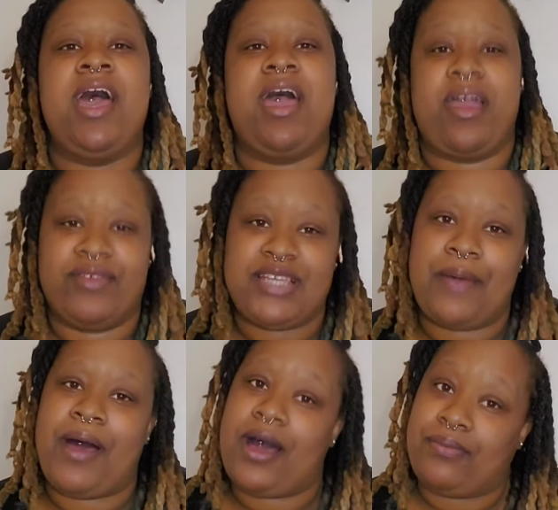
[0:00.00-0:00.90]
every
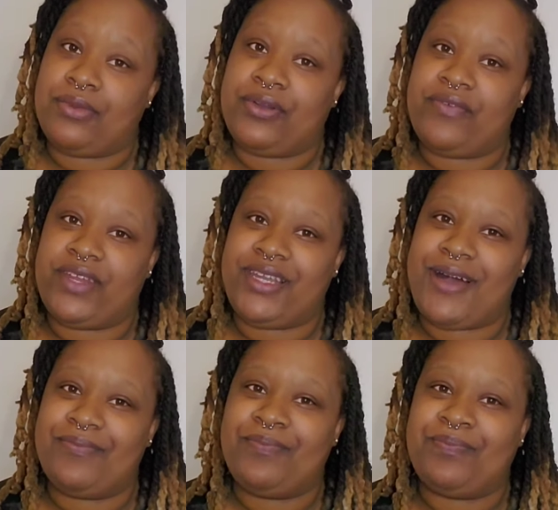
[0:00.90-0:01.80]
time I upload a video.
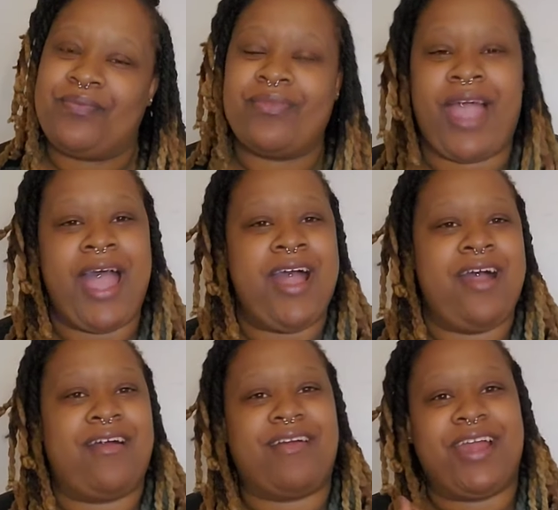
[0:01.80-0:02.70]

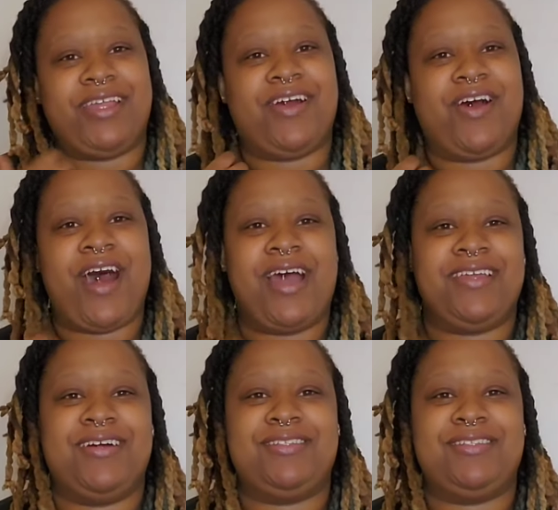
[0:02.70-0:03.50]
Alright y'all, how y'all